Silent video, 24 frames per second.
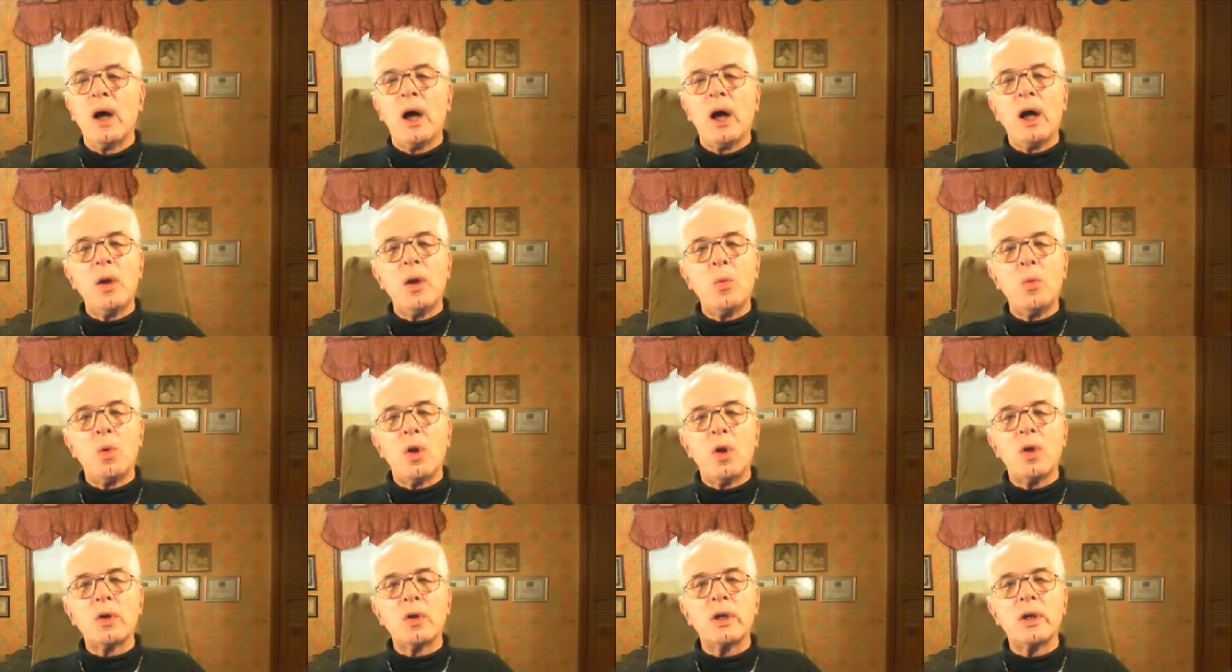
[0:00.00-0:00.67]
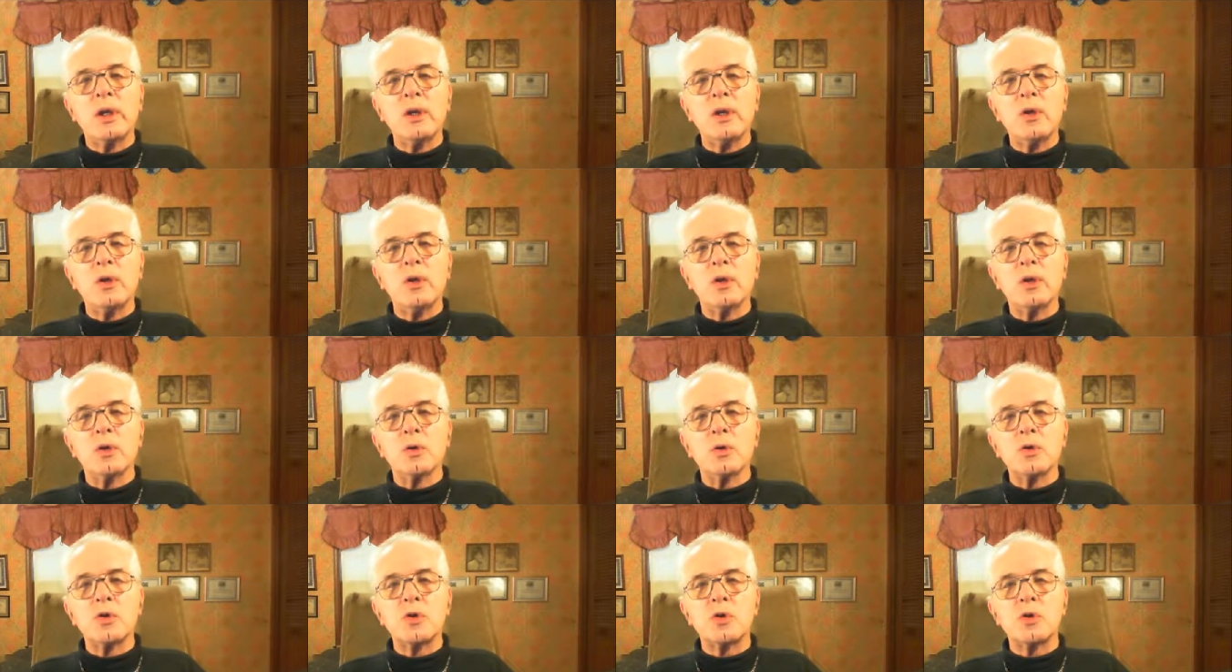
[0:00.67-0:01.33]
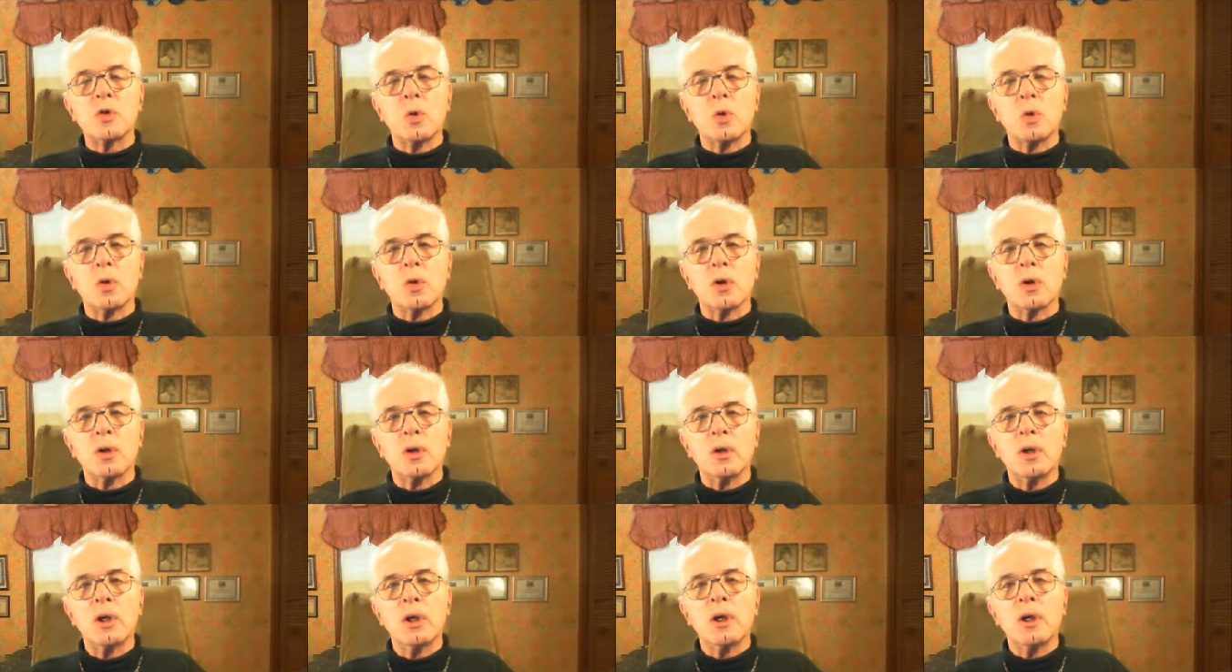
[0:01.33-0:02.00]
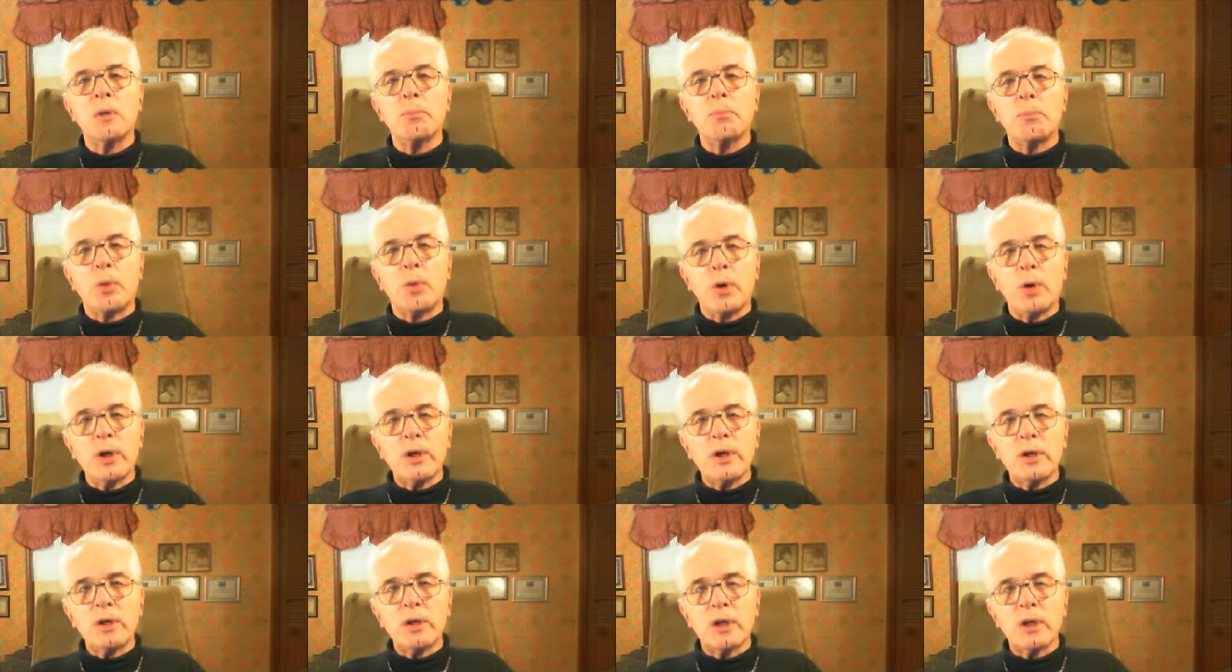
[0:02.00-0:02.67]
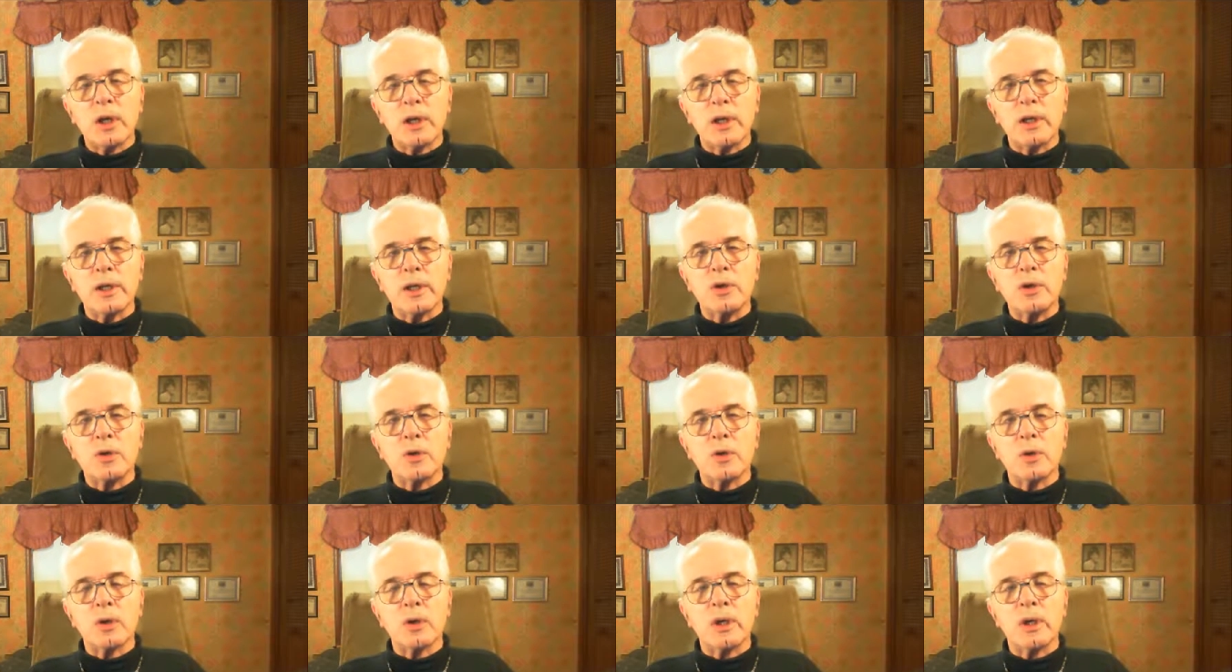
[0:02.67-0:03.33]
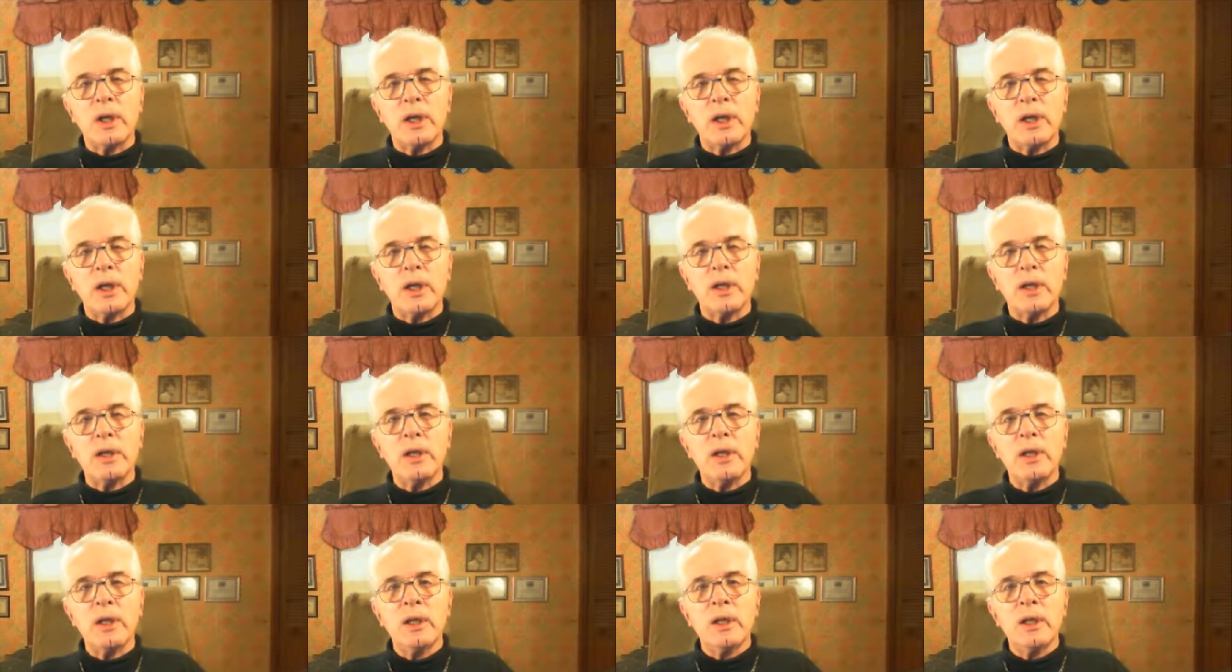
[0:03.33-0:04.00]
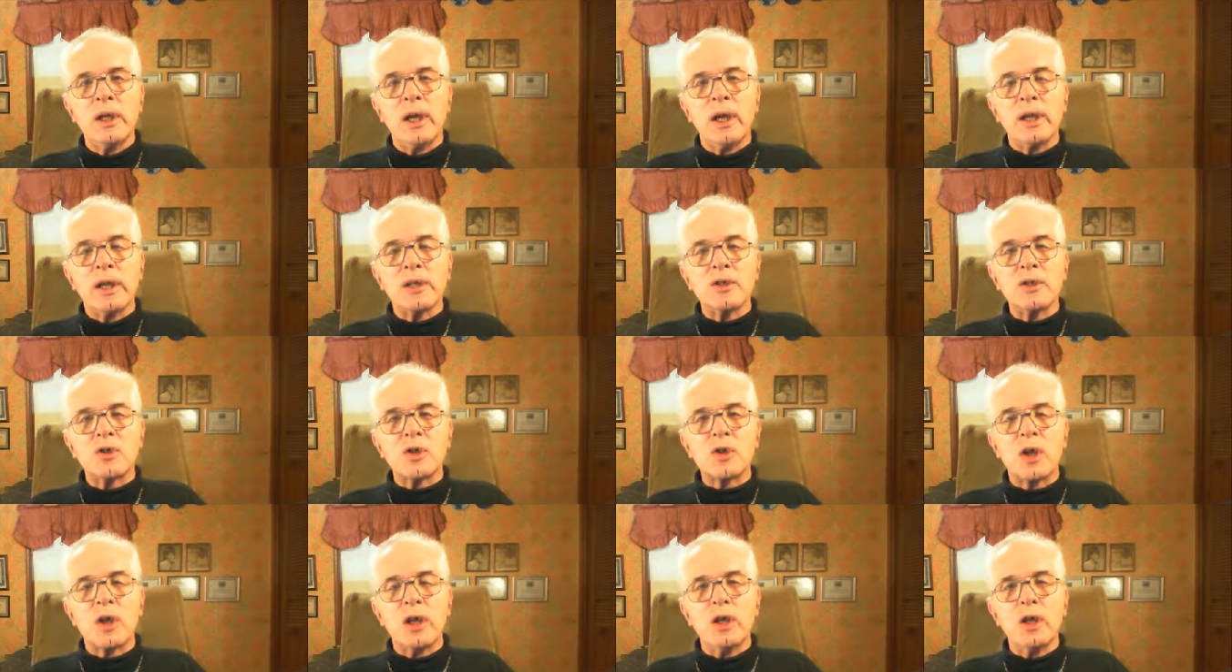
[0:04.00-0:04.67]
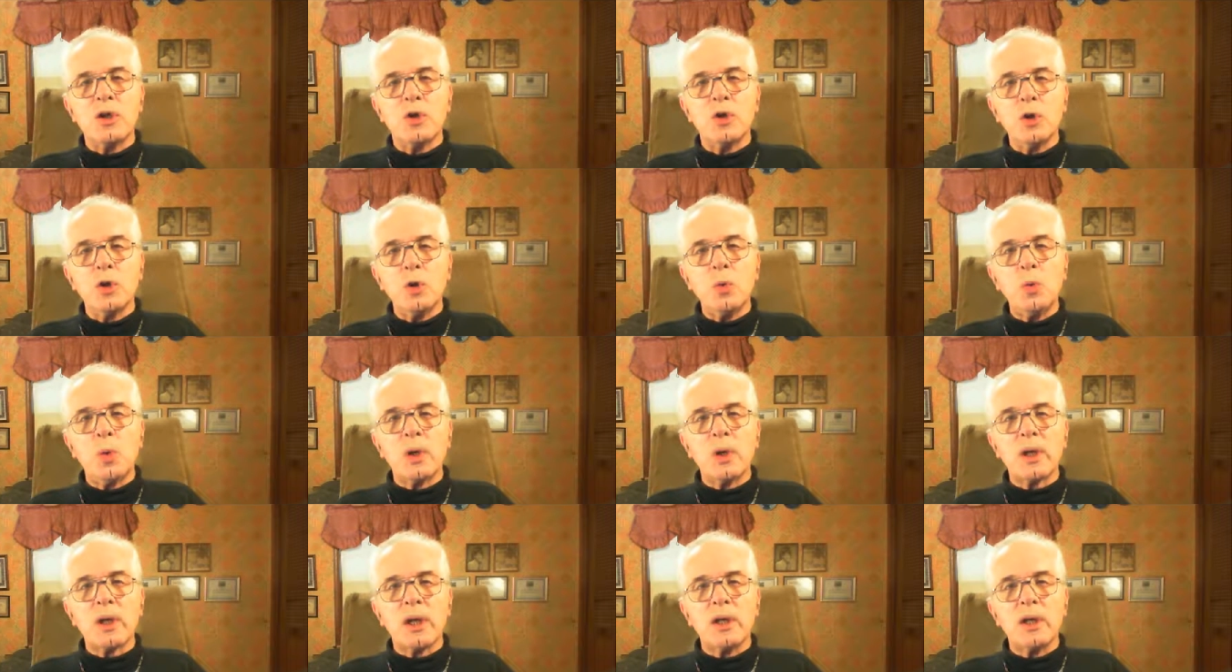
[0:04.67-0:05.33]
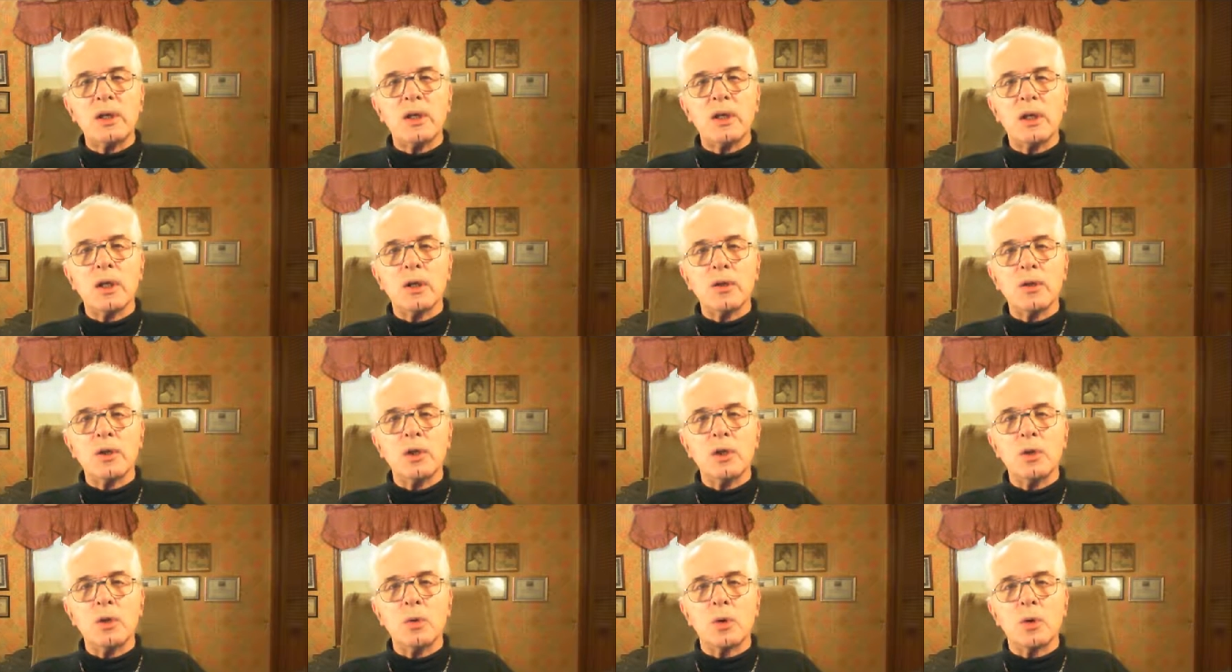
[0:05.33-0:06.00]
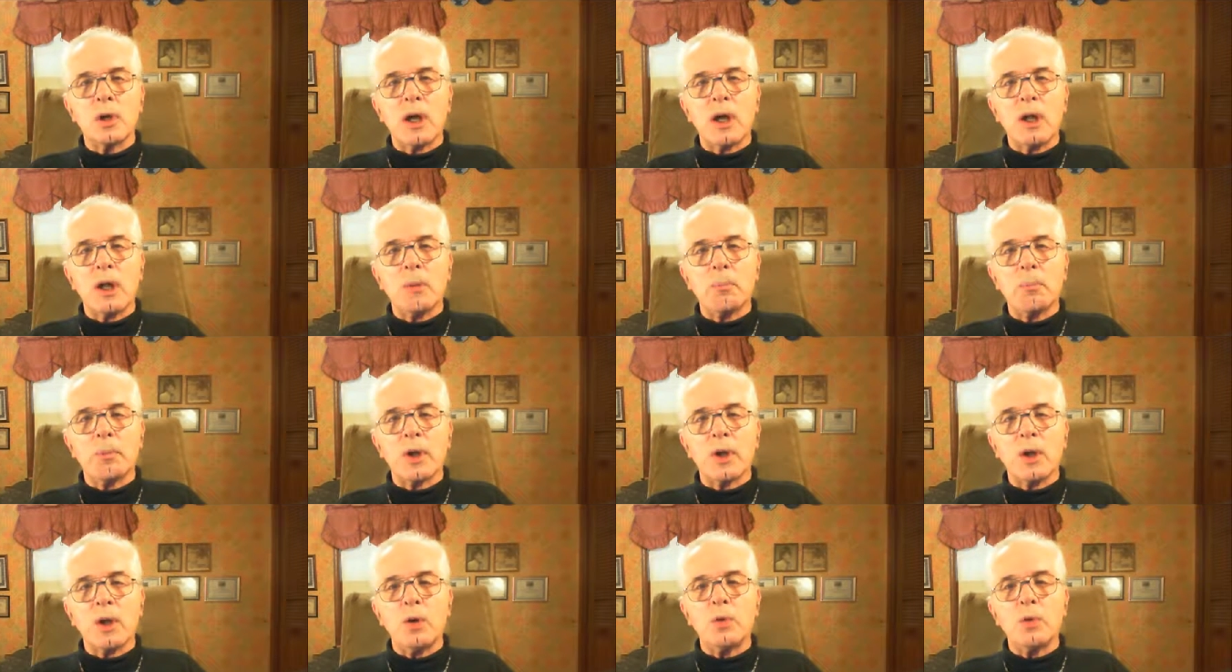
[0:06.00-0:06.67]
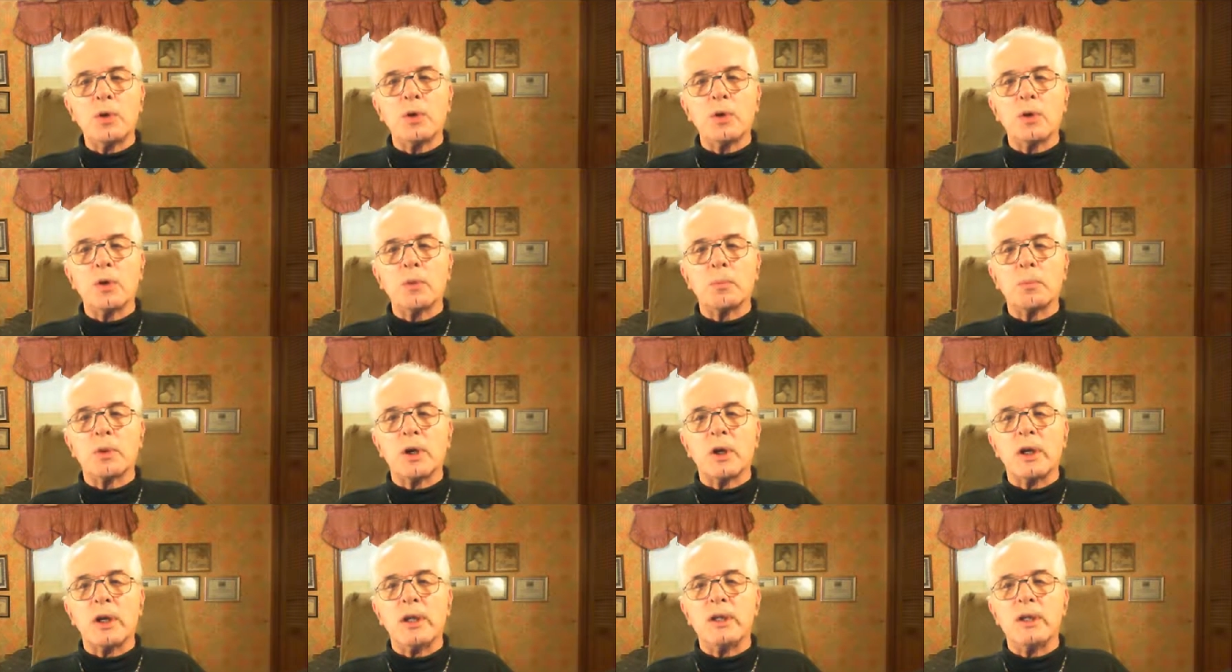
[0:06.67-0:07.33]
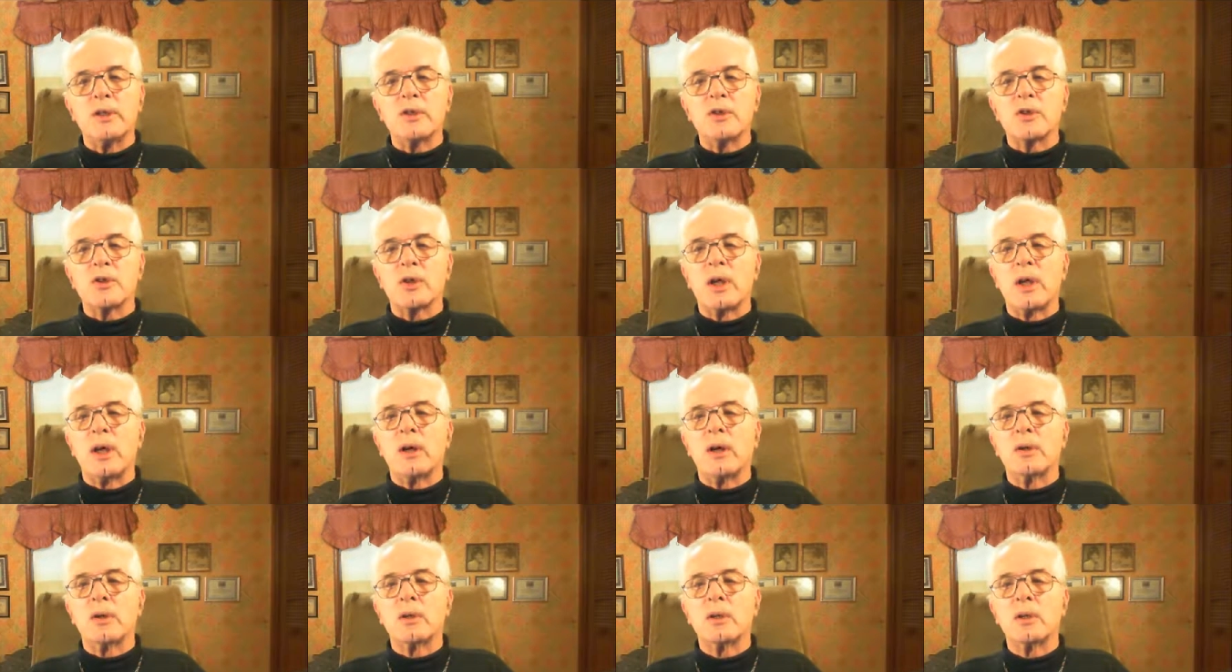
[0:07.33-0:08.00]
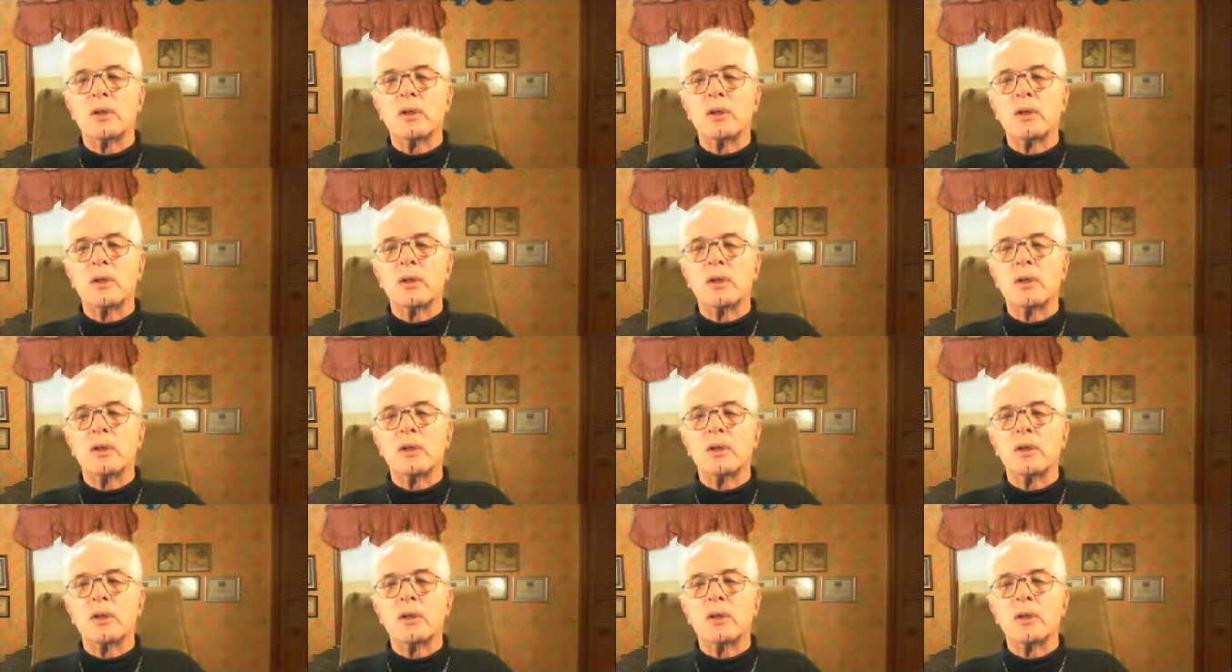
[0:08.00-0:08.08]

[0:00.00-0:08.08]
I walk into your store, point a gun at your head, and say, Do what I tell you or I'll blow your brains out.